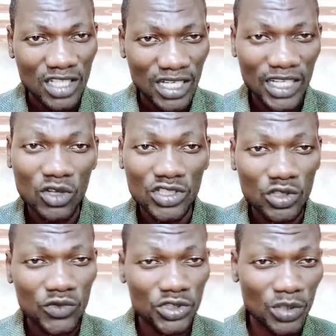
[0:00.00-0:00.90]
click on the
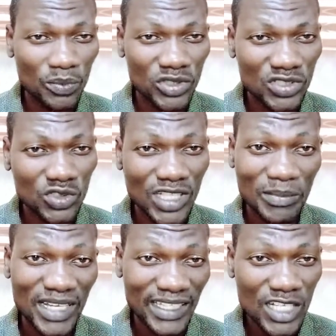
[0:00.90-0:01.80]
notification button so that
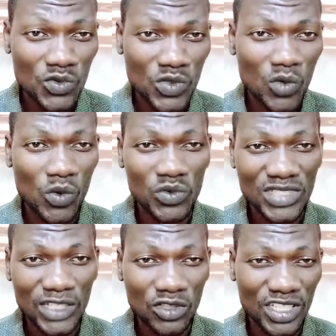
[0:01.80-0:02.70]
by next week when we
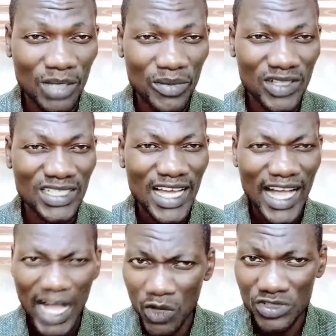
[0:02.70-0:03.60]
start talking about
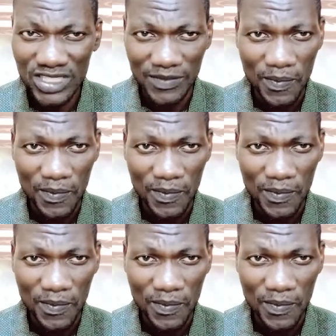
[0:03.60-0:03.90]
housing